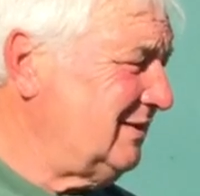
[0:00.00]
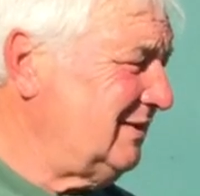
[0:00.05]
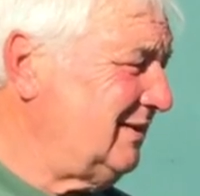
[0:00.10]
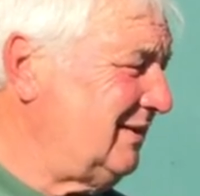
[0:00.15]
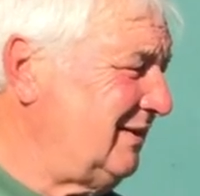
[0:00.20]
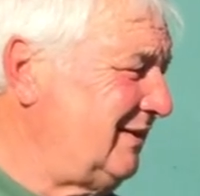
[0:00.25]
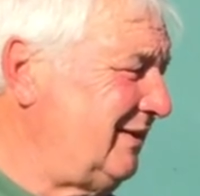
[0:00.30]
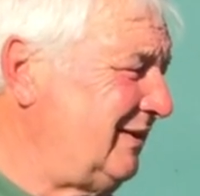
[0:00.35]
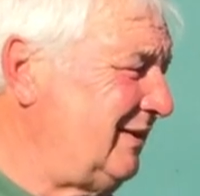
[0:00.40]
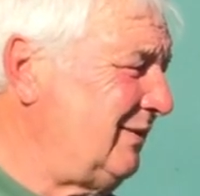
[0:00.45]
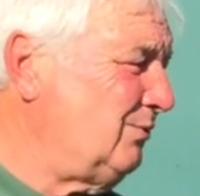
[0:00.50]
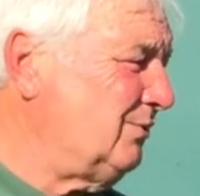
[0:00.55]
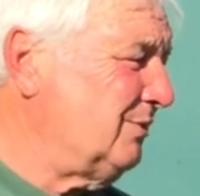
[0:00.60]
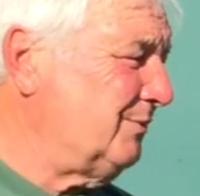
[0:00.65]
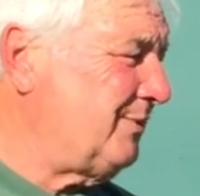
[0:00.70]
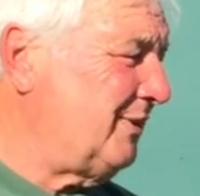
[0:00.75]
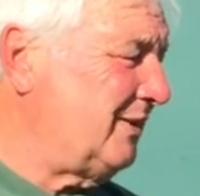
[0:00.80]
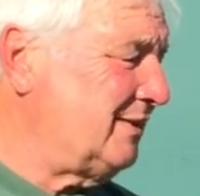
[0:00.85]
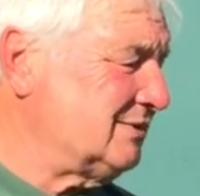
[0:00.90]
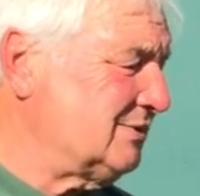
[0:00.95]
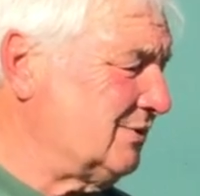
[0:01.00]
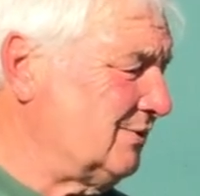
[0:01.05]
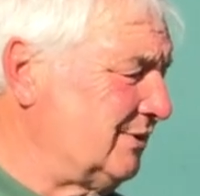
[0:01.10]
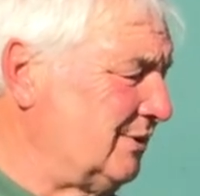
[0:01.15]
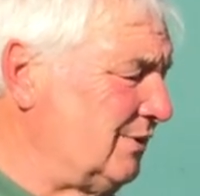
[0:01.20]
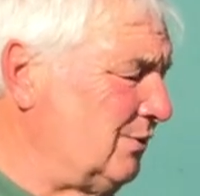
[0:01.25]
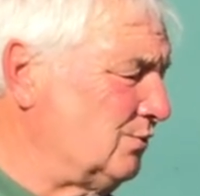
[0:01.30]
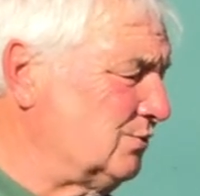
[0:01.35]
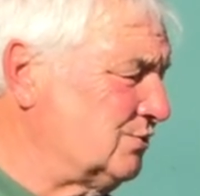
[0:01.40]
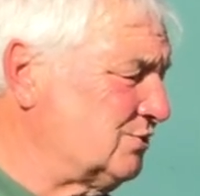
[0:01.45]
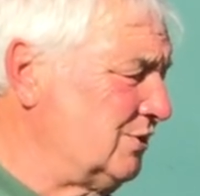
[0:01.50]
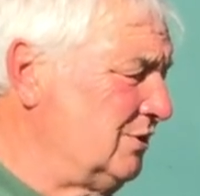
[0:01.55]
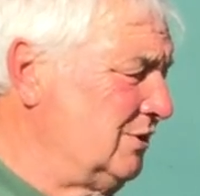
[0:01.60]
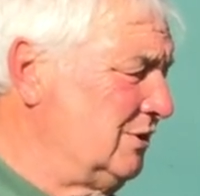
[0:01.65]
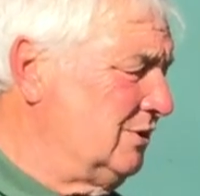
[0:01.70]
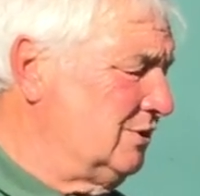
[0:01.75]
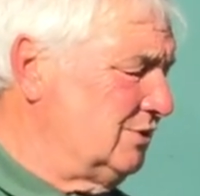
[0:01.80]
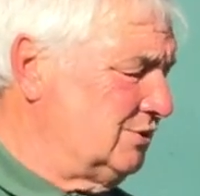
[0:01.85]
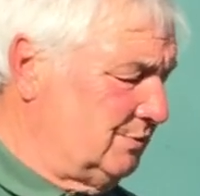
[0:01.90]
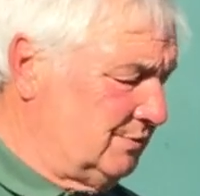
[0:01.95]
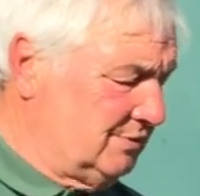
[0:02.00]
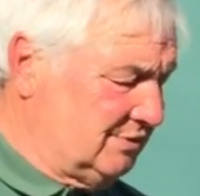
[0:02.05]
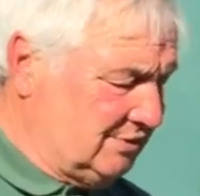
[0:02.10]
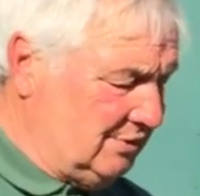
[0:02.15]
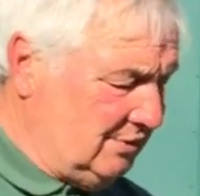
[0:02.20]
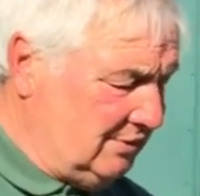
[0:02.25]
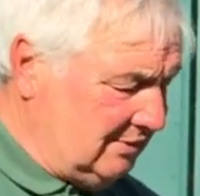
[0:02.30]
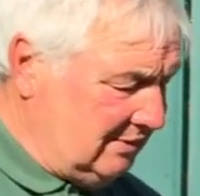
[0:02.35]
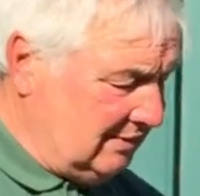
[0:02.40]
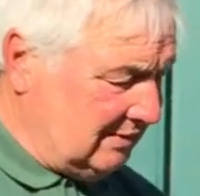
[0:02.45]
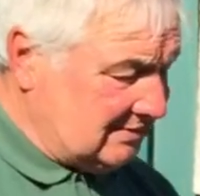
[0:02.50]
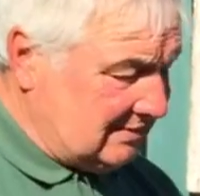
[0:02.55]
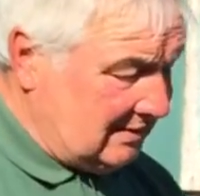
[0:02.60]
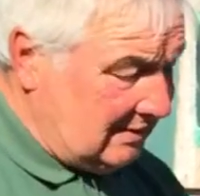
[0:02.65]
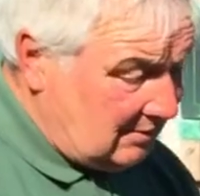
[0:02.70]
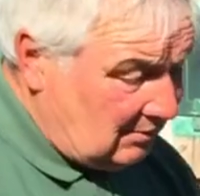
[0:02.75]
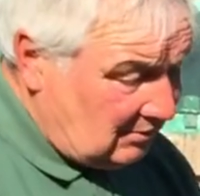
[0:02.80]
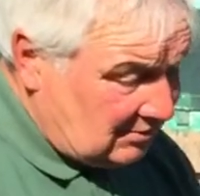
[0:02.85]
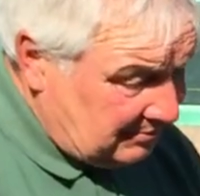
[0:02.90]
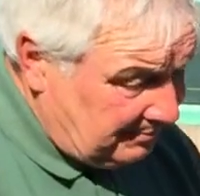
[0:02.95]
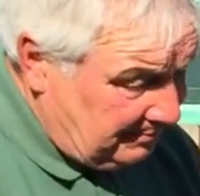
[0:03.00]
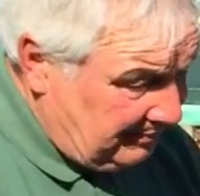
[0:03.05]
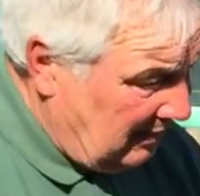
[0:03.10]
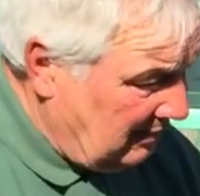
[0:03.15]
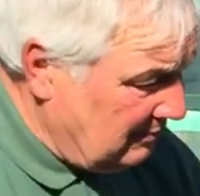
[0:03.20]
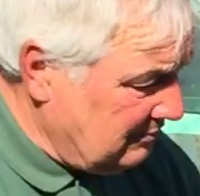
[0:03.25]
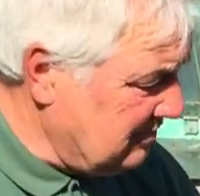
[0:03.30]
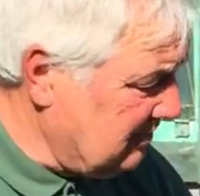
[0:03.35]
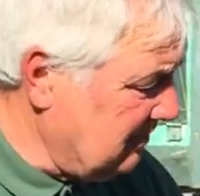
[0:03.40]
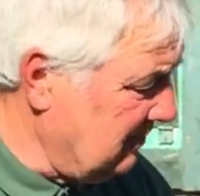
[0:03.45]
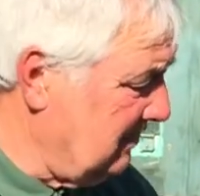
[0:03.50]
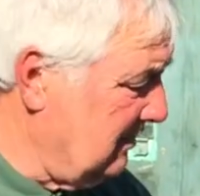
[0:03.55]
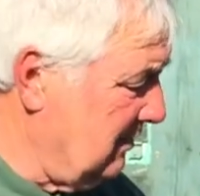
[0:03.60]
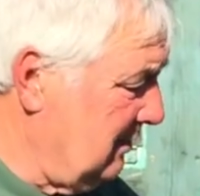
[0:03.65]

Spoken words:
It all depends on the horse to a certain extent, I suppose,